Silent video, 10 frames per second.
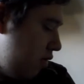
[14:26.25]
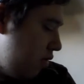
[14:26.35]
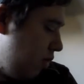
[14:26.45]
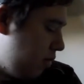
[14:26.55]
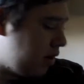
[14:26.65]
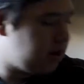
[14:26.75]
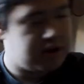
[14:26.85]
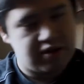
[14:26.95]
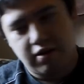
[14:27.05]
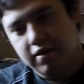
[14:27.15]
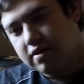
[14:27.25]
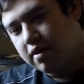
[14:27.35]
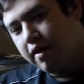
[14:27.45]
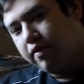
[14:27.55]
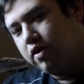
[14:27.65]
What we're going to do is we're
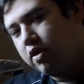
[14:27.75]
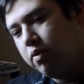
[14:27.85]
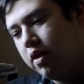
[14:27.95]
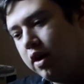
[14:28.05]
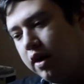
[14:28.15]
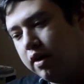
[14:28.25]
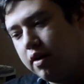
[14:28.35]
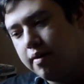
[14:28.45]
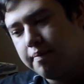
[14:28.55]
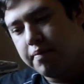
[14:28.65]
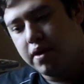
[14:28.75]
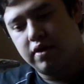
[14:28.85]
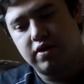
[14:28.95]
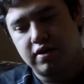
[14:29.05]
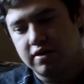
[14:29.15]
going to have a look at what I
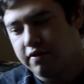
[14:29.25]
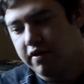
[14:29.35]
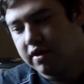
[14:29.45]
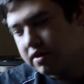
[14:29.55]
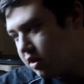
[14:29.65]
purchased first.